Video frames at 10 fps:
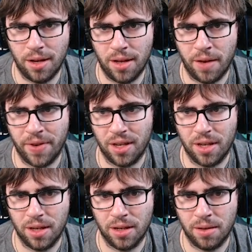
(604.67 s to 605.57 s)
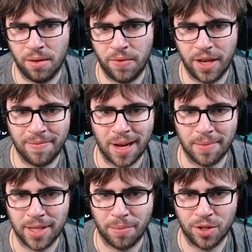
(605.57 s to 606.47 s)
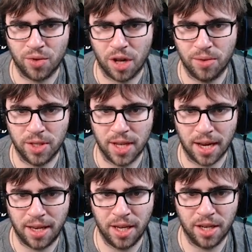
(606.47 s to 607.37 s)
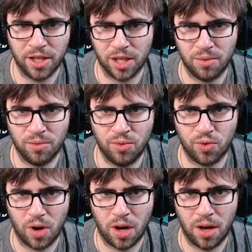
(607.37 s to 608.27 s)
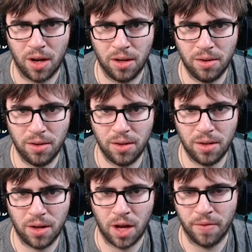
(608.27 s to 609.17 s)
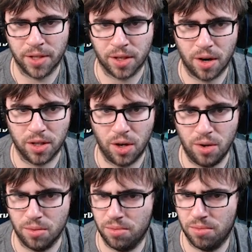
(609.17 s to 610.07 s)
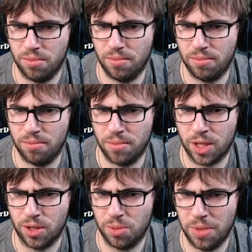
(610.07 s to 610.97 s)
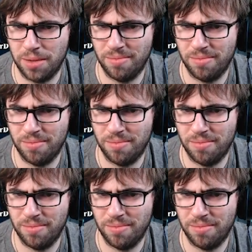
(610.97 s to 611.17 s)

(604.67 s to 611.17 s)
If you give him time to set up and draw through his deck, he could just draw all of his cards. Oh, excuse me.